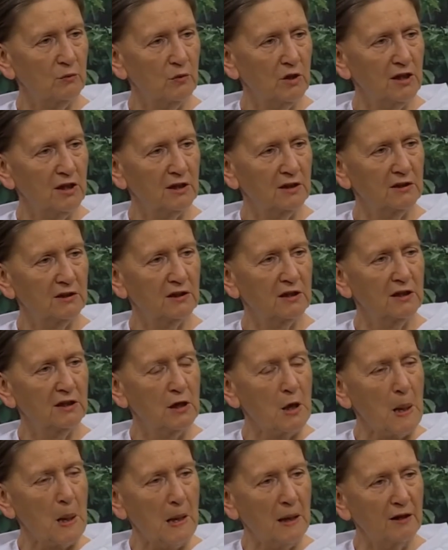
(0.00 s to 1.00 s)
well.
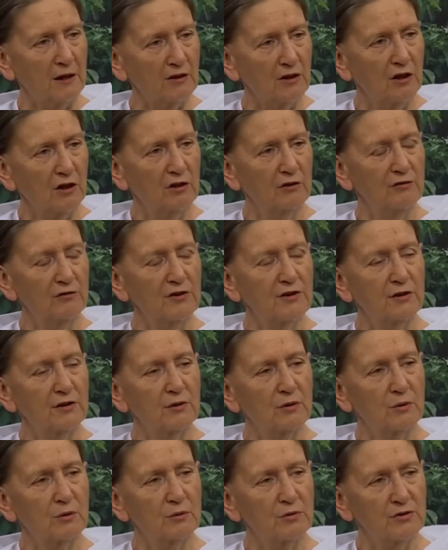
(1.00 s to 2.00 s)
And over the
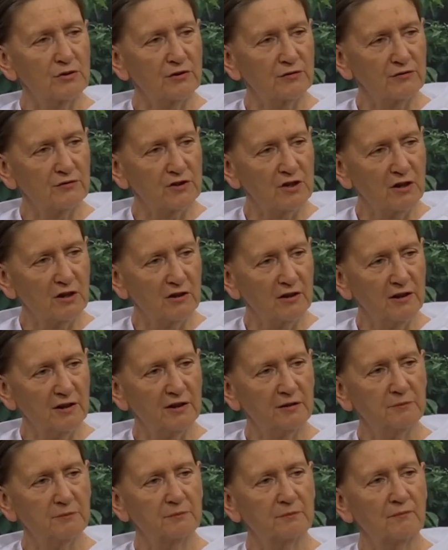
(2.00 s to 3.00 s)
course of
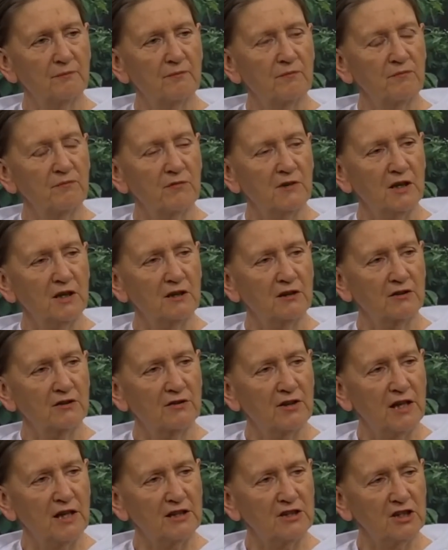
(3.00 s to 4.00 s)
time, it
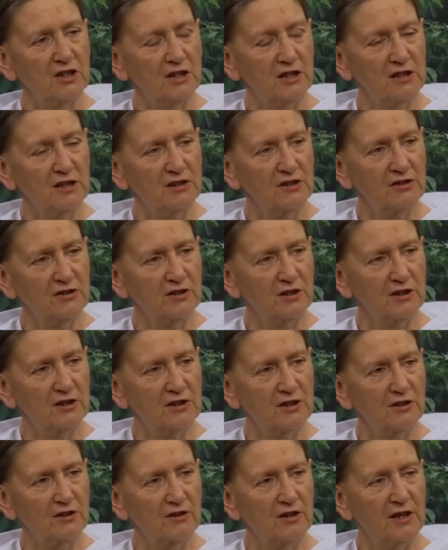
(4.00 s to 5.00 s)
gradually
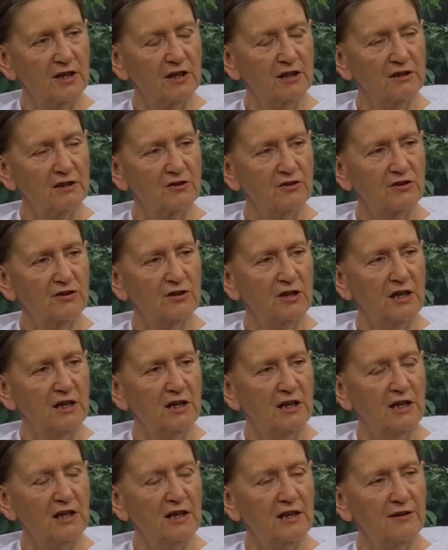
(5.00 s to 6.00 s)
disintegrates
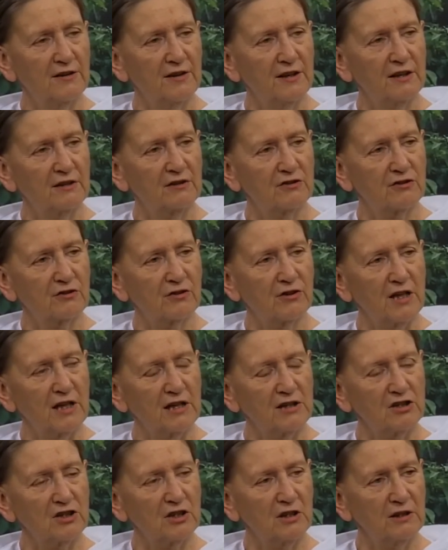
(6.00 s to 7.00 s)
and things
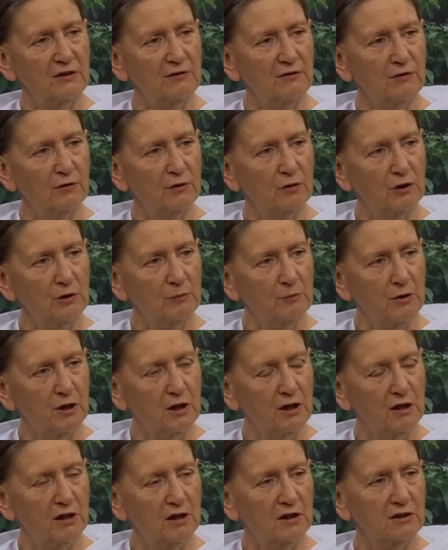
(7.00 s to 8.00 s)
gradually fall
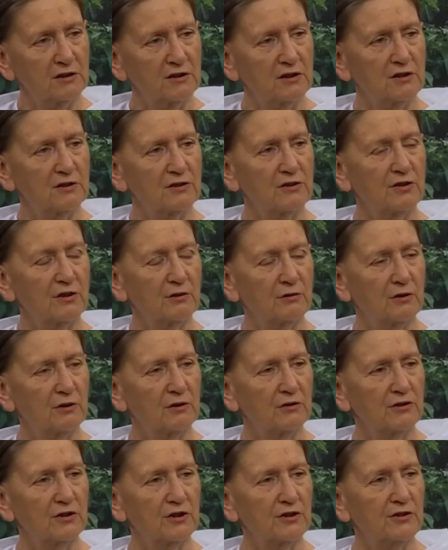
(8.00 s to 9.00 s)
apart. So
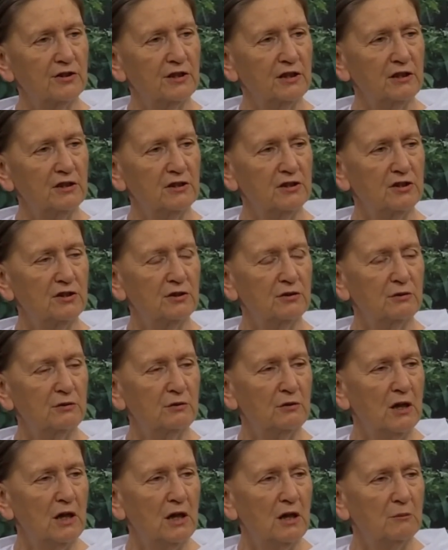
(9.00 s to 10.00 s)
contrary to
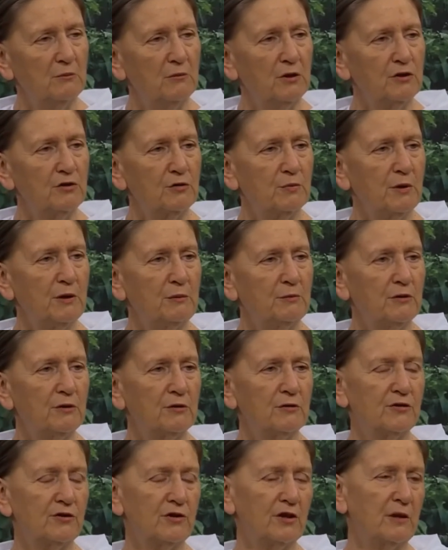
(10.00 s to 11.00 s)
most
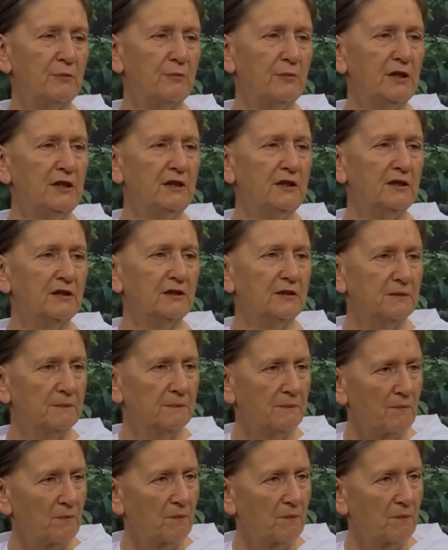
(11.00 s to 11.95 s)
people's opinion